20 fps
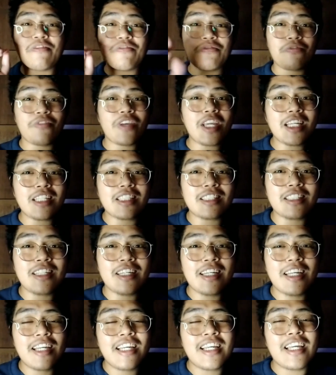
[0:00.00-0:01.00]
have faith,
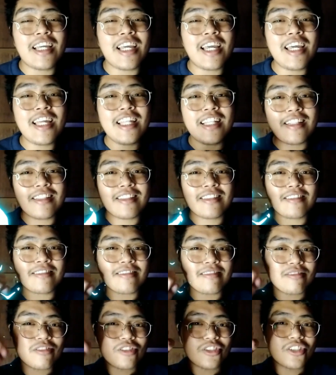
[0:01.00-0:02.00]
and
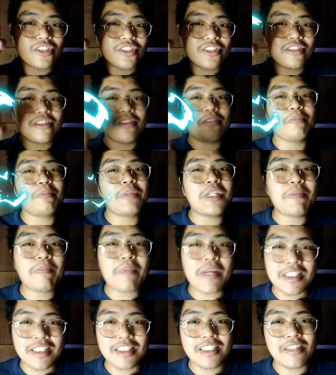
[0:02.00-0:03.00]
be
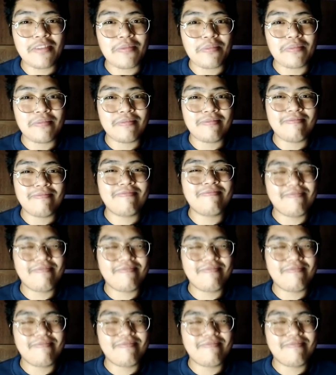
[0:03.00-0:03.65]
positive.